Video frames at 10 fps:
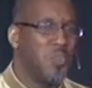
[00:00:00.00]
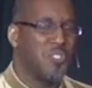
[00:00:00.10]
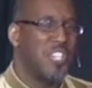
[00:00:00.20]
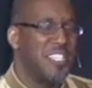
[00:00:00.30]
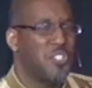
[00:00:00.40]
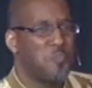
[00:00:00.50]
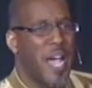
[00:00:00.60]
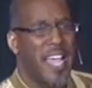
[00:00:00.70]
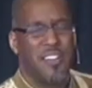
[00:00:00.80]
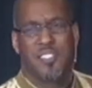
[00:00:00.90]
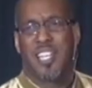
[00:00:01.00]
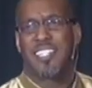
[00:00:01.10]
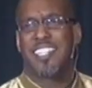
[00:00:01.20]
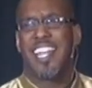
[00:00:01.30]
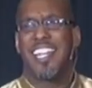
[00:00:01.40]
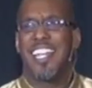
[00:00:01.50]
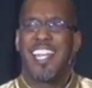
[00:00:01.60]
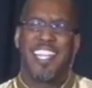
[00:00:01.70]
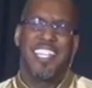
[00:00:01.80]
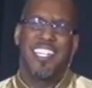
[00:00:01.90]
inspires us. And
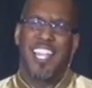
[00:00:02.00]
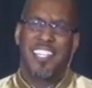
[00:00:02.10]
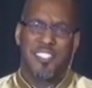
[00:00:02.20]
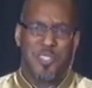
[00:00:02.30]
he likes to